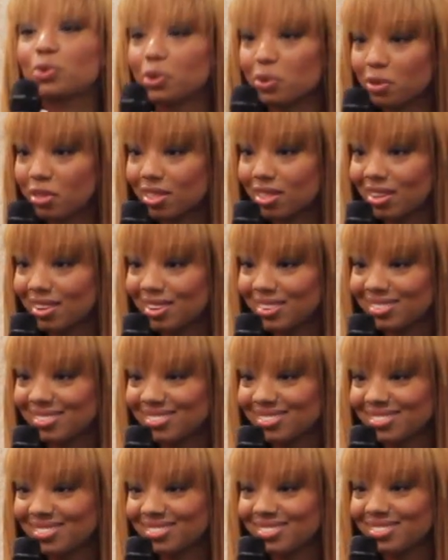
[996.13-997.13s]
truth.
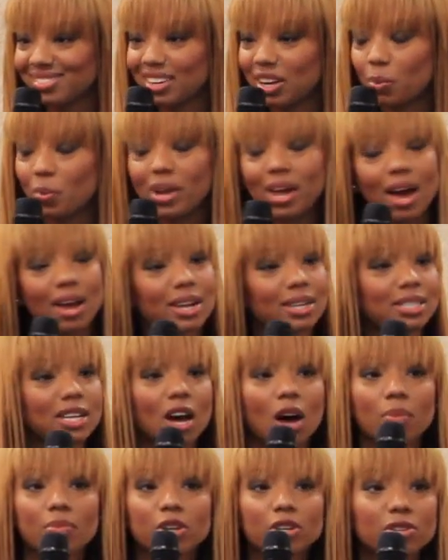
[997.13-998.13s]
We got to
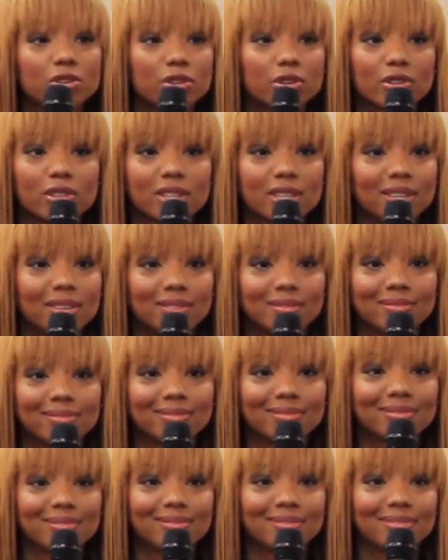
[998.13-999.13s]
tell them the truth.
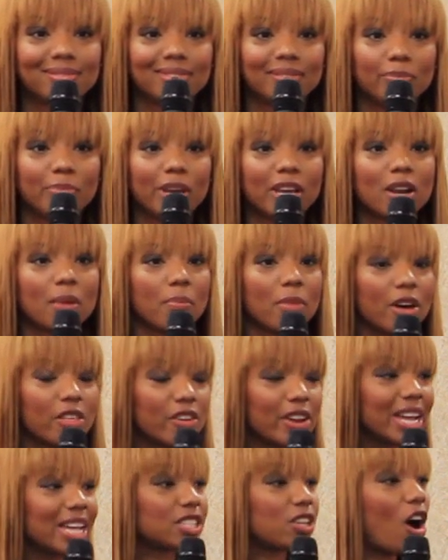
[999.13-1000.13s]
Being a
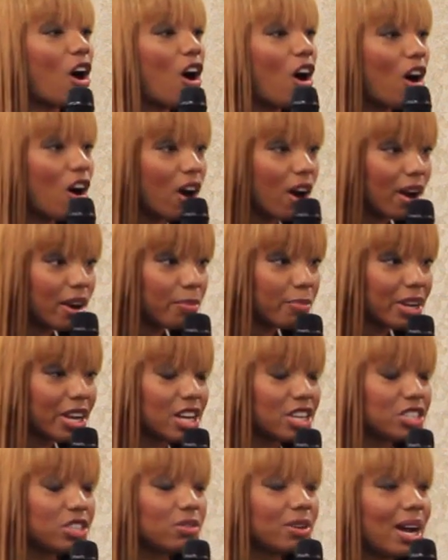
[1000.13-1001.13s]
mother is hard
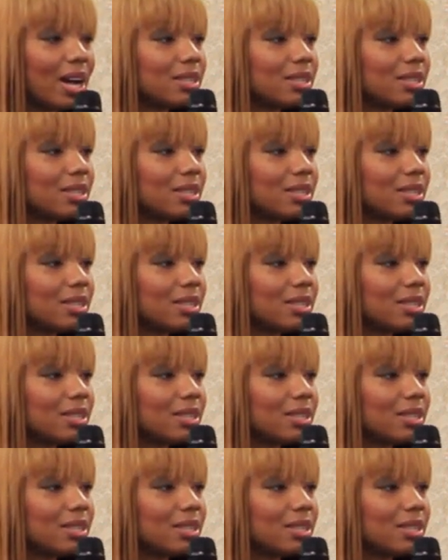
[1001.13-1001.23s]
because you